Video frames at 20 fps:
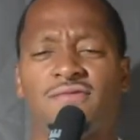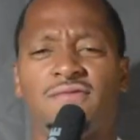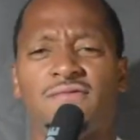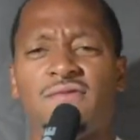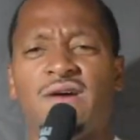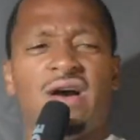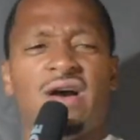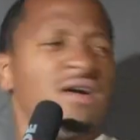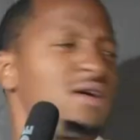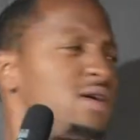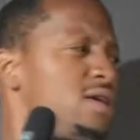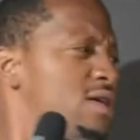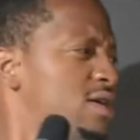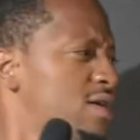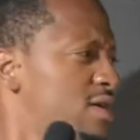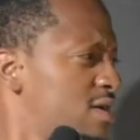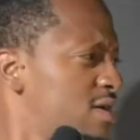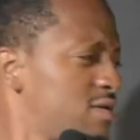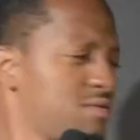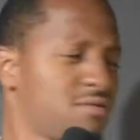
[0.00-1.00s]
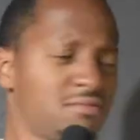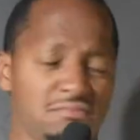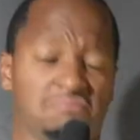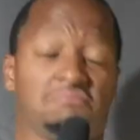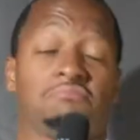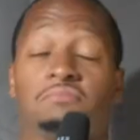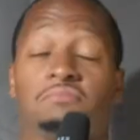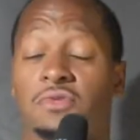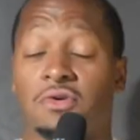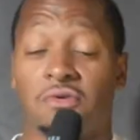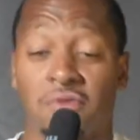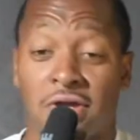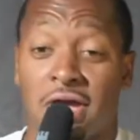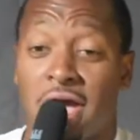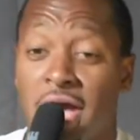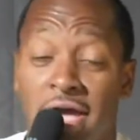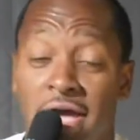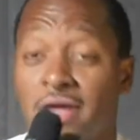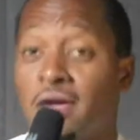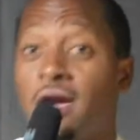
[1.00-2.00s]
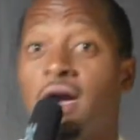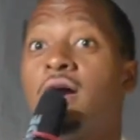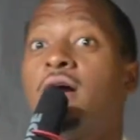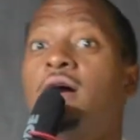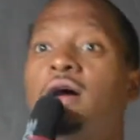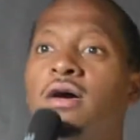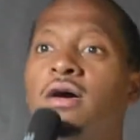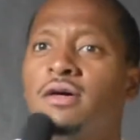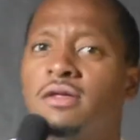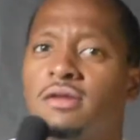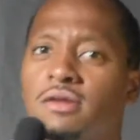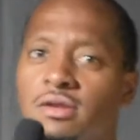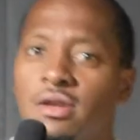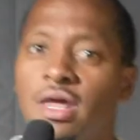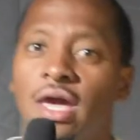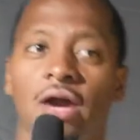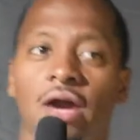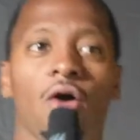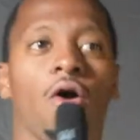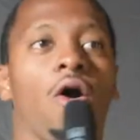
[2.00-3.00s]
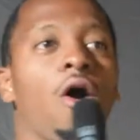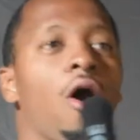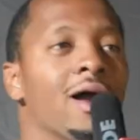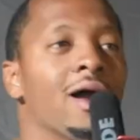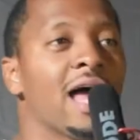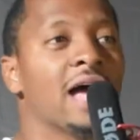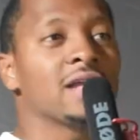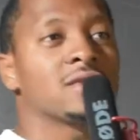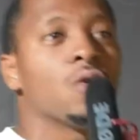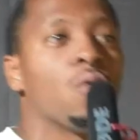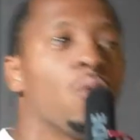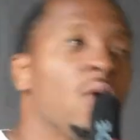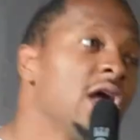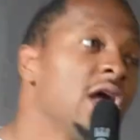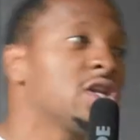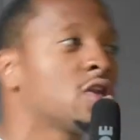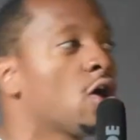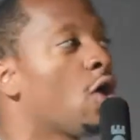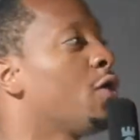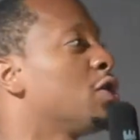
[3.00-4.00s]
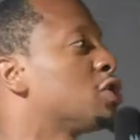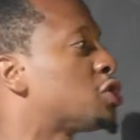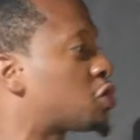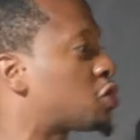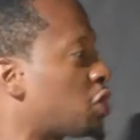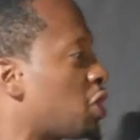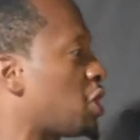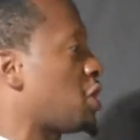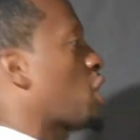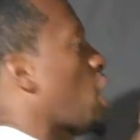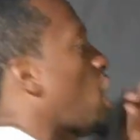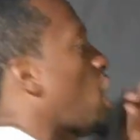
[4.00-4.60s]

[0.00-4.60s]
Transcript: what? Okay, yeah. Nigga all out the window and shit.